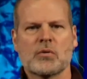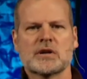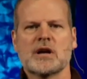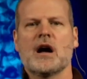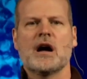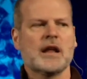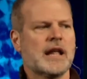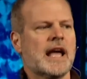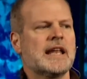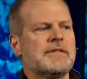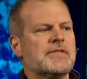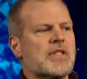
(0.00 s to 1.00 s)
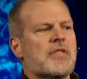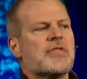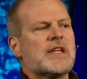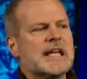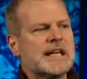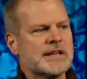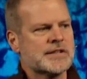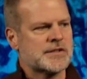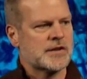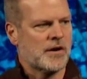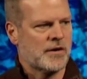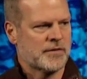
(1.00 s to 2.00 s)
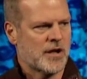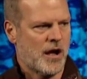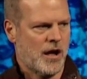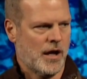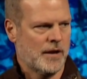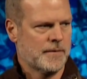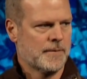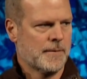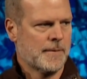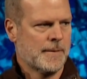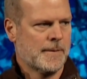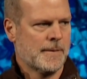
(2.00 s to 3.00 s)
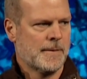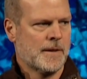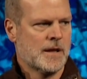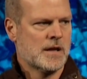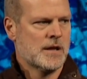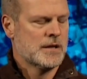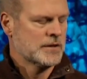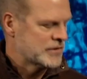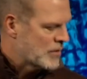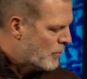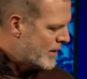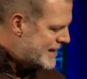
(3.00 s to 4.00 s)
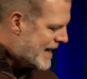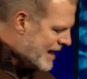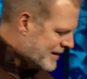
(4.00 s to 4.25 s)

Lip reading: toward God and even the things of God. So with